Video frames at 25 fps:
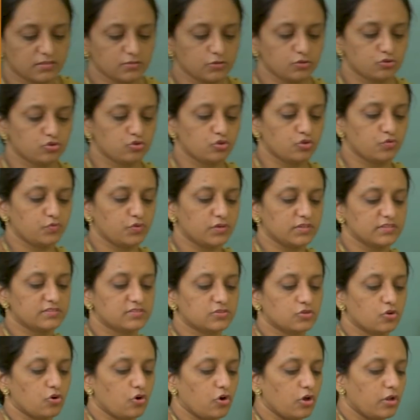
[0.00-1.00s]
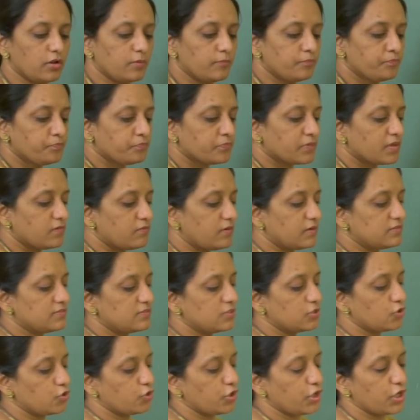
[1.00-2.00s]
disease, you should first call
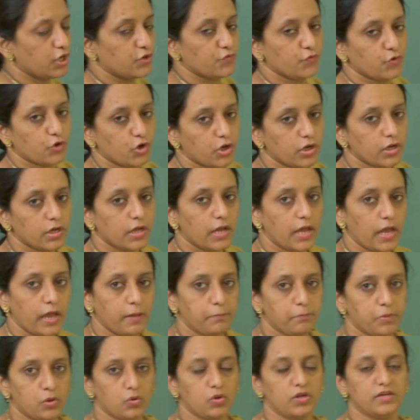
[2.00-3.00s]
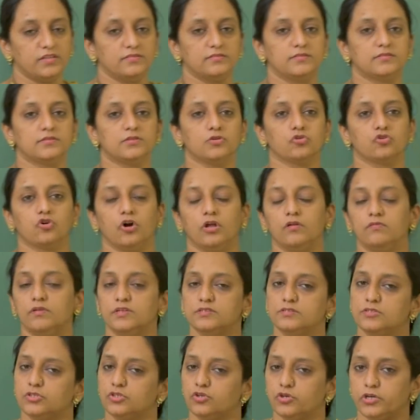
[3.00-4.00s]
108 for ambulance. You call
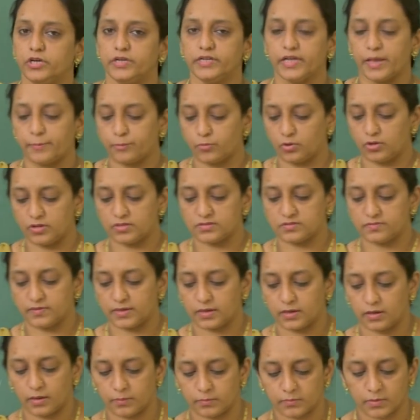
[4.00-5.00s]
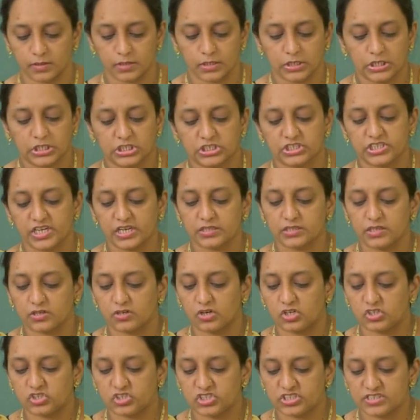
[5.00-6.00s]
108, ambulance will come. Check
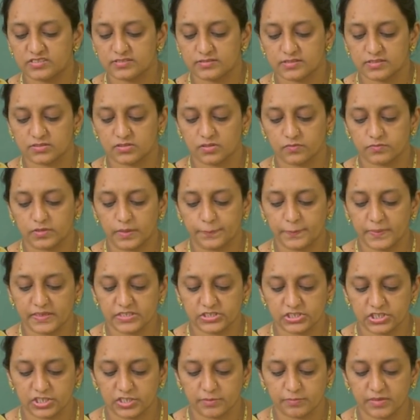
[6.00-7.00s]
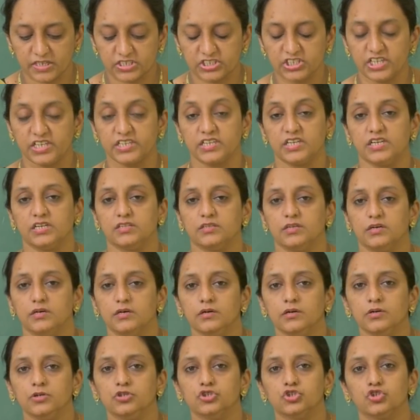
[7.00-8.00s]
the consciousness of the patient by shaking
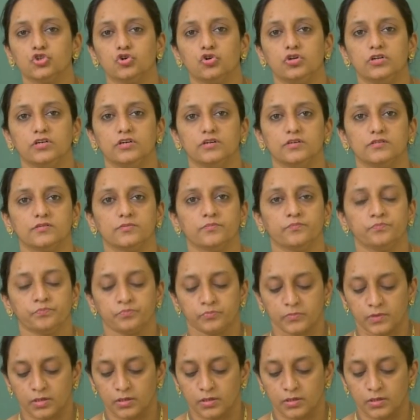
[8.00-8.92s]
the shoulder.